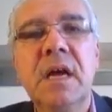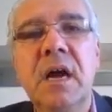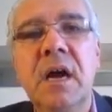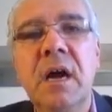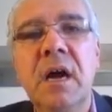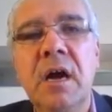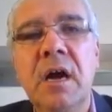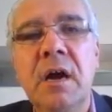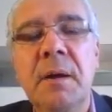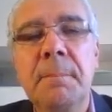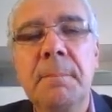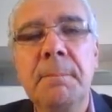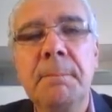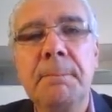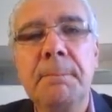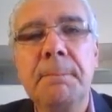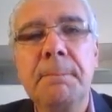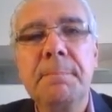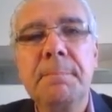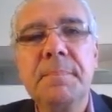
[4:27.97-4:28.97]

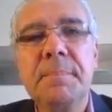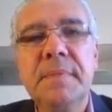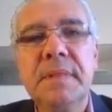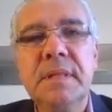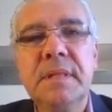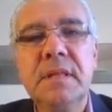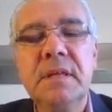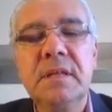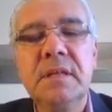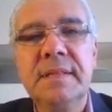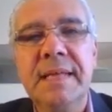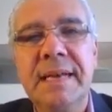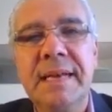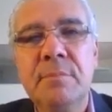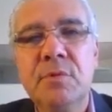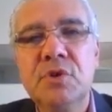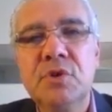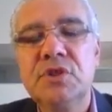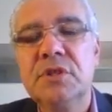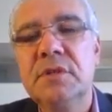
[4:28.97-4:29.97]
that
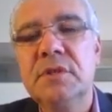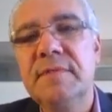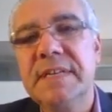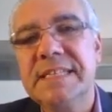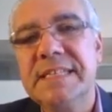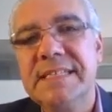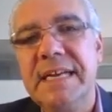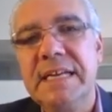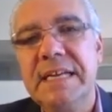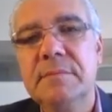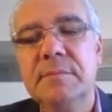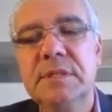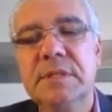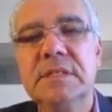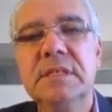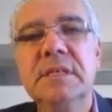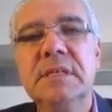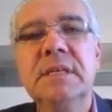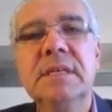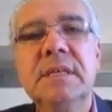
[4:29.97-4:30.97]
emotion of excitement,
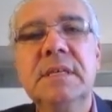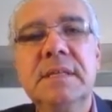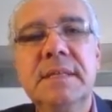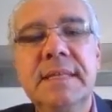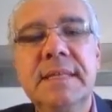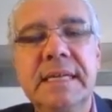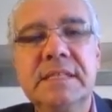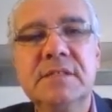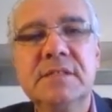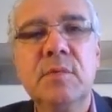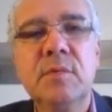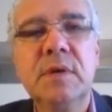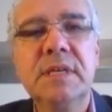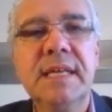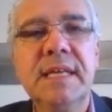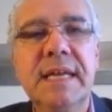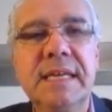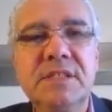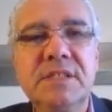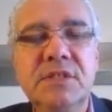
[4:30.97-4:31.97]
that's what
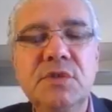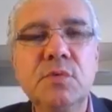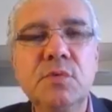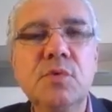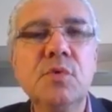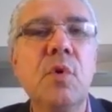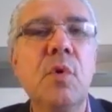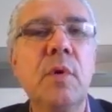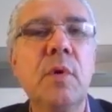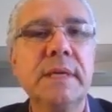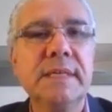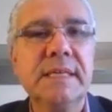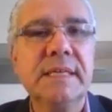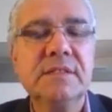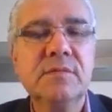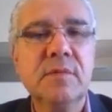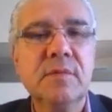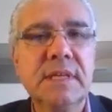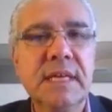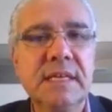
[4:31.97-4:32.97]
gets you going,
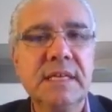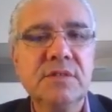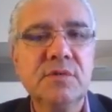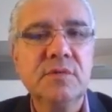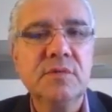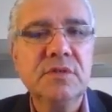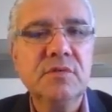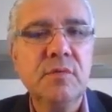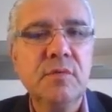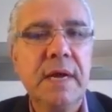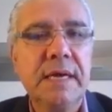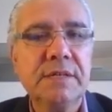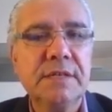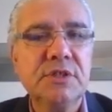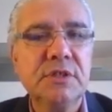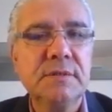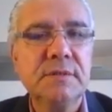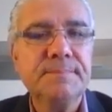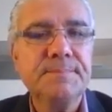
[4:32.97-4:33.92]
that's what gets you into action.